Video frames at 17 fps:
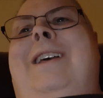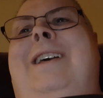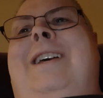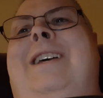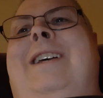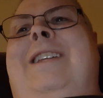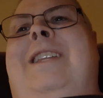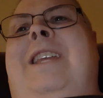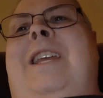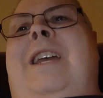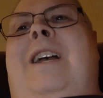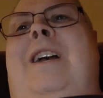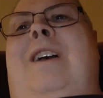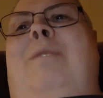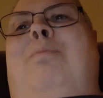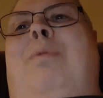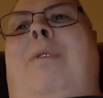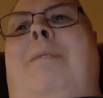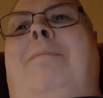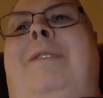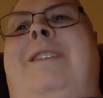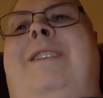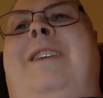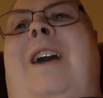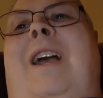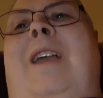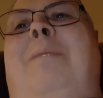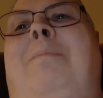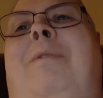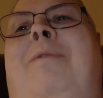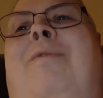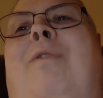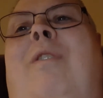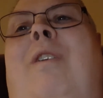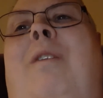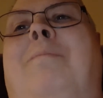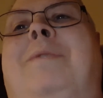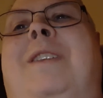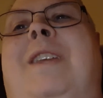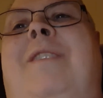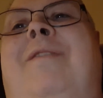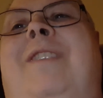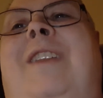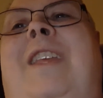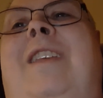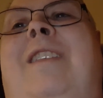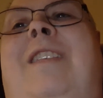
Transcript: uh, yeah, I'll probably die before I'm 70.